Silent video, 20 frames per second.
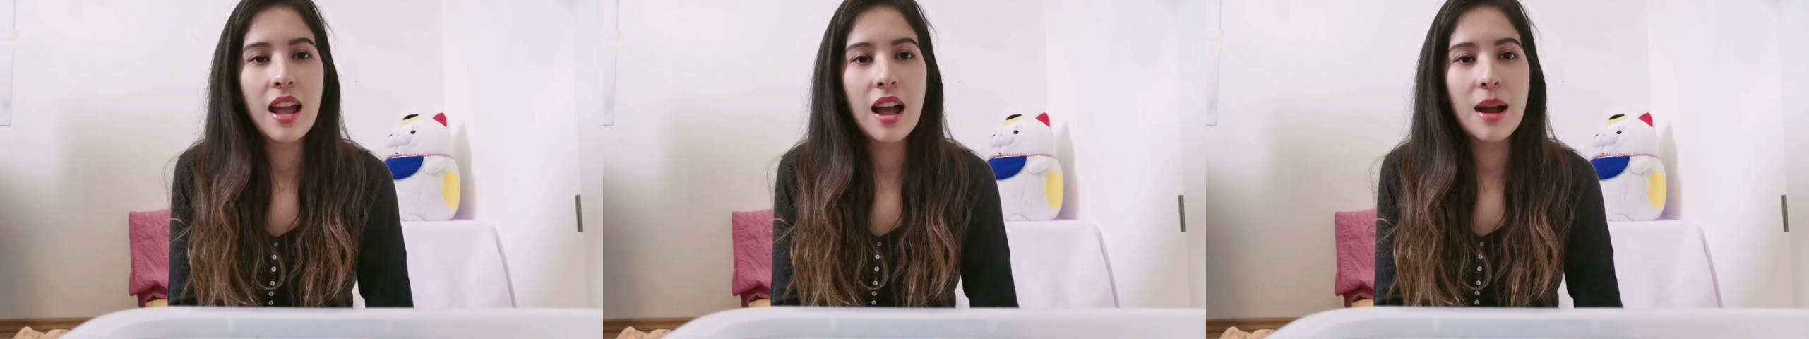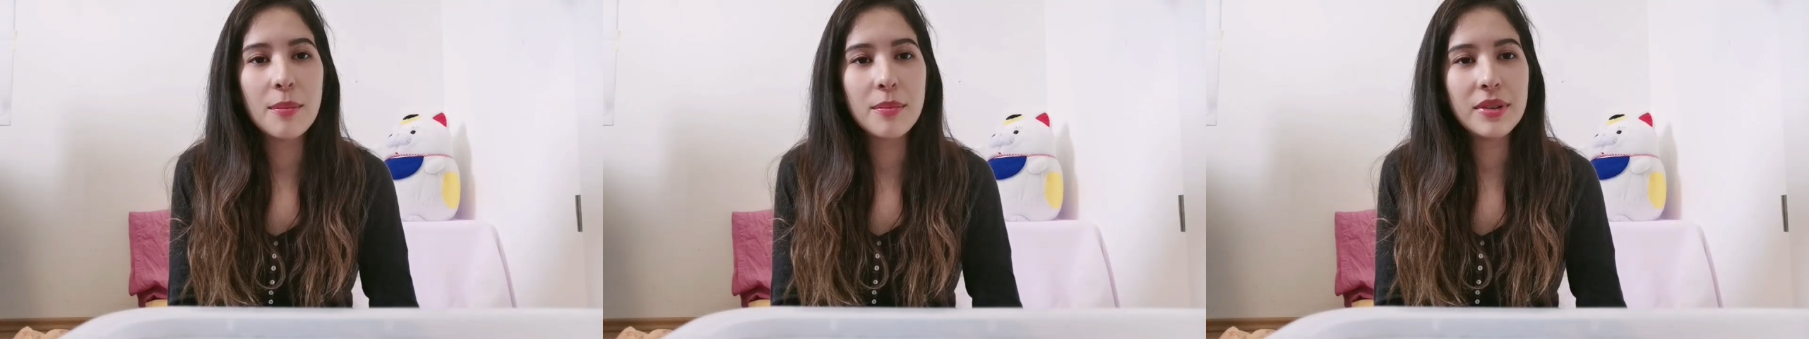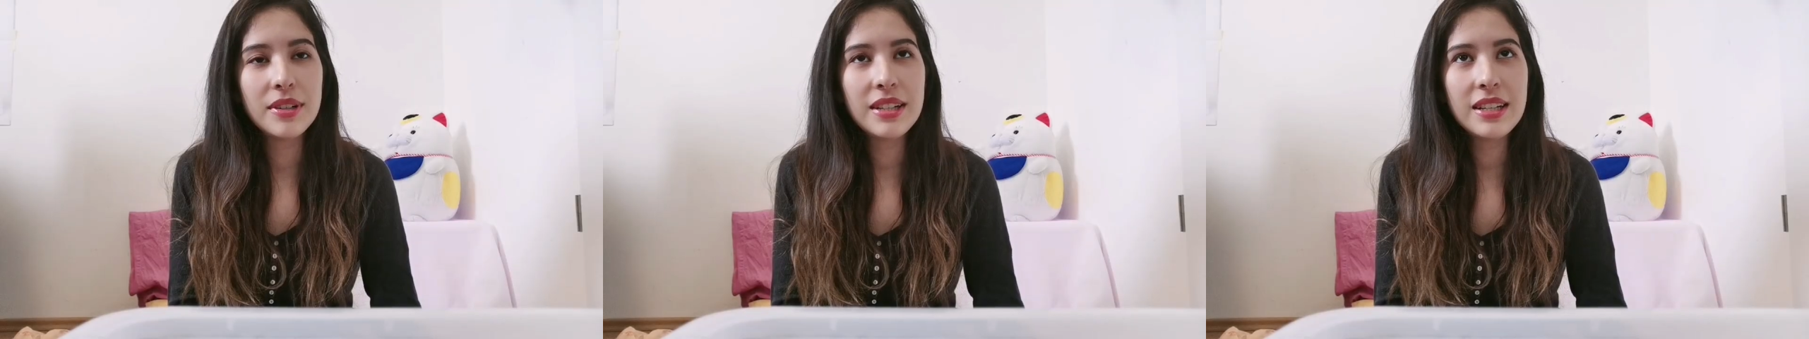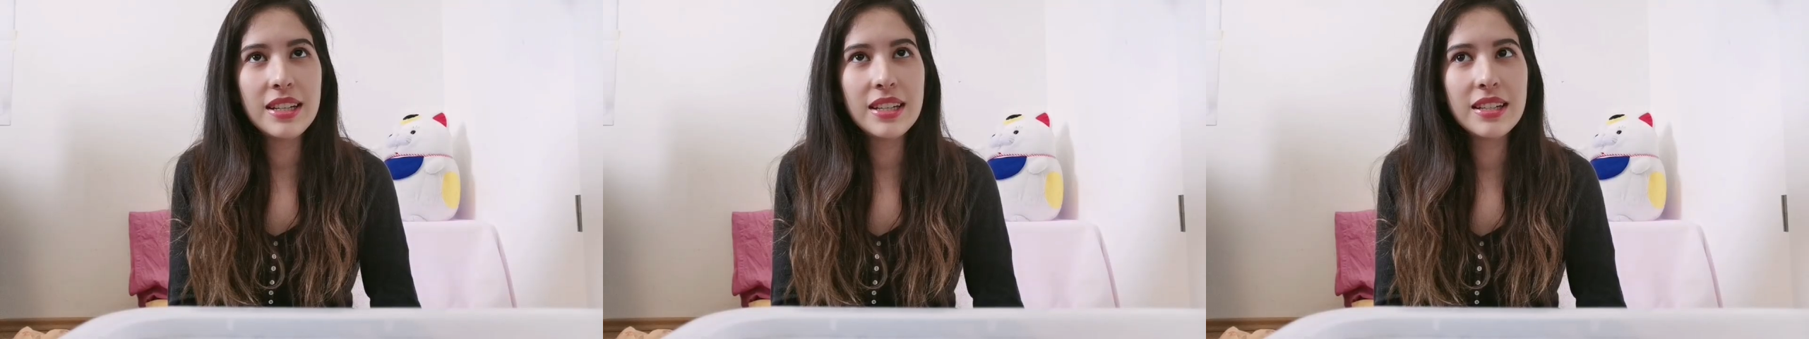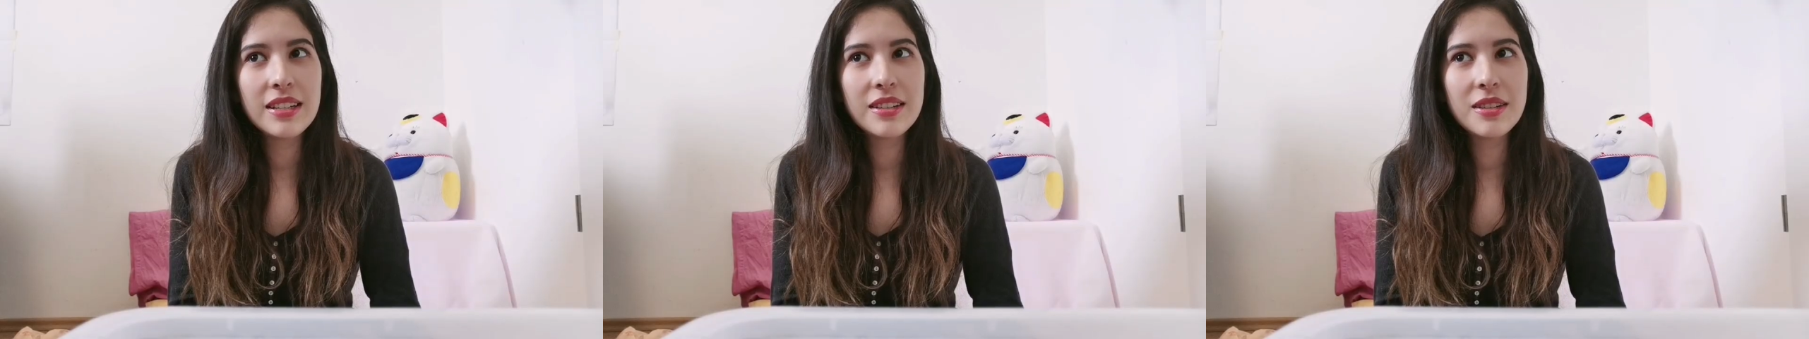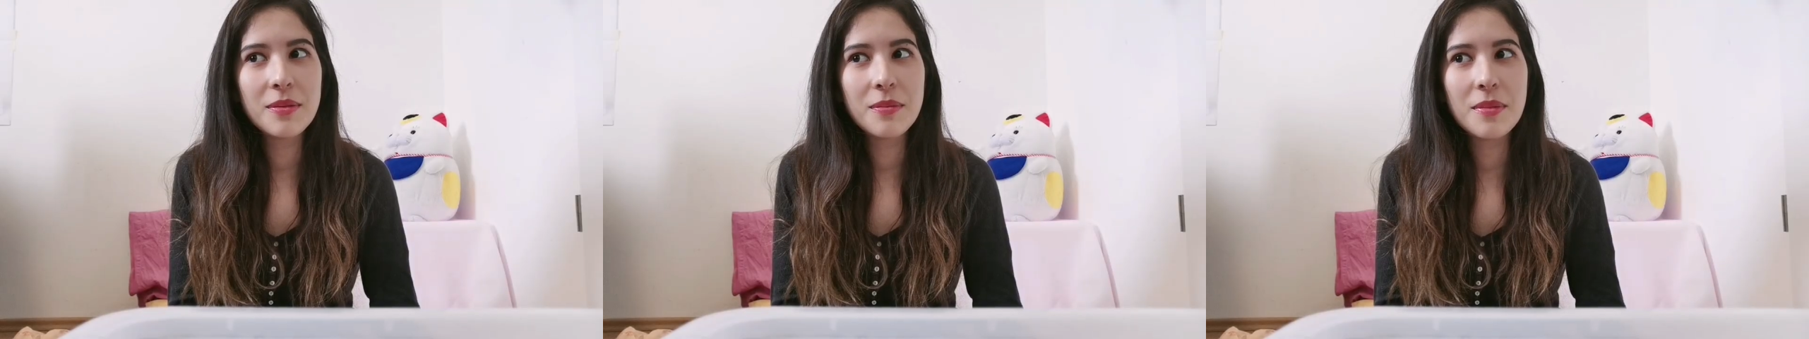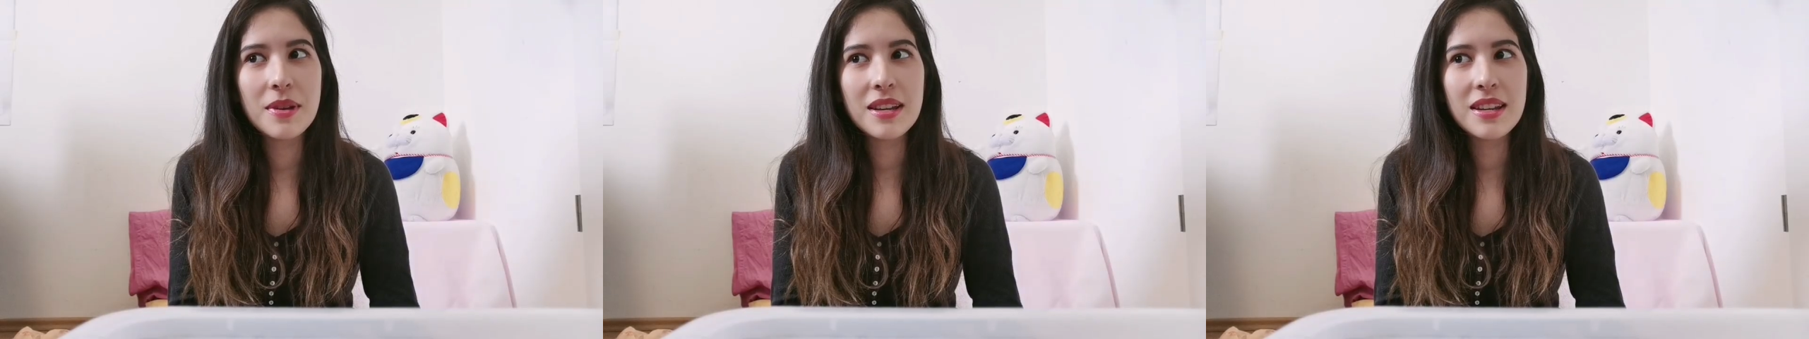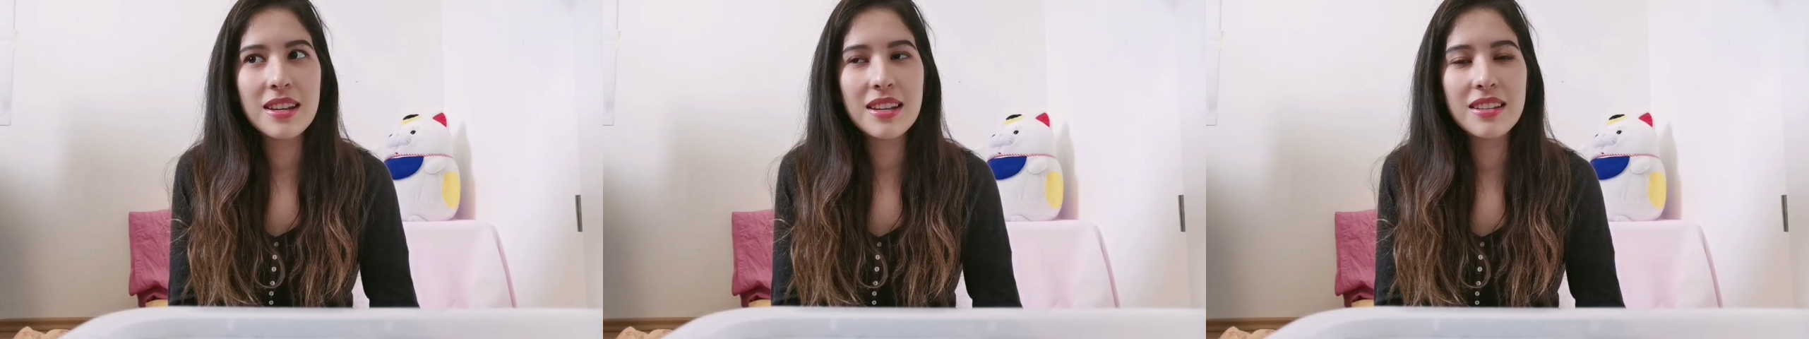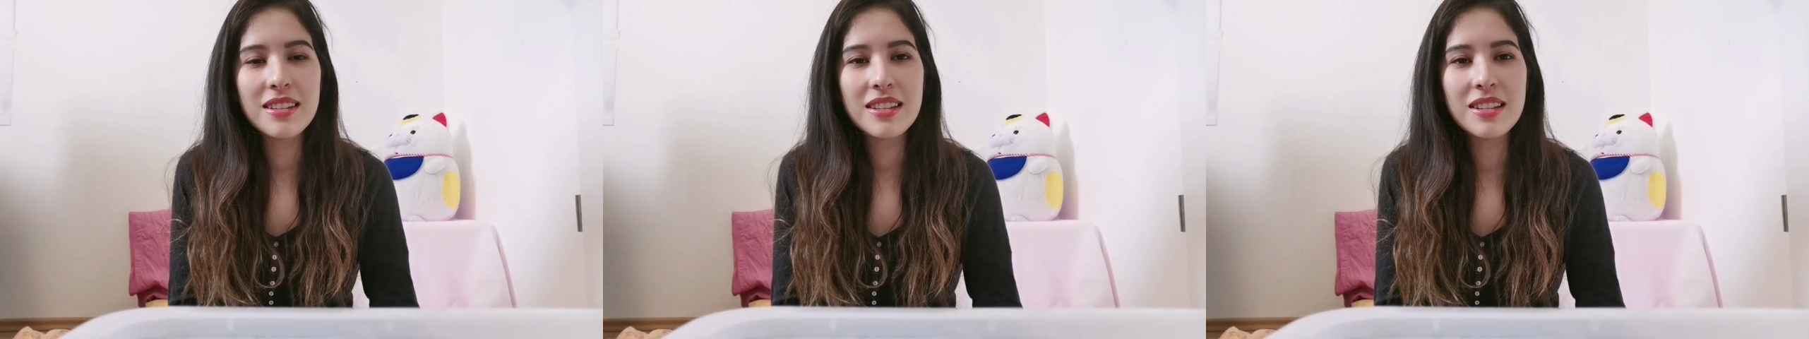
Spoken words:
I'm really into making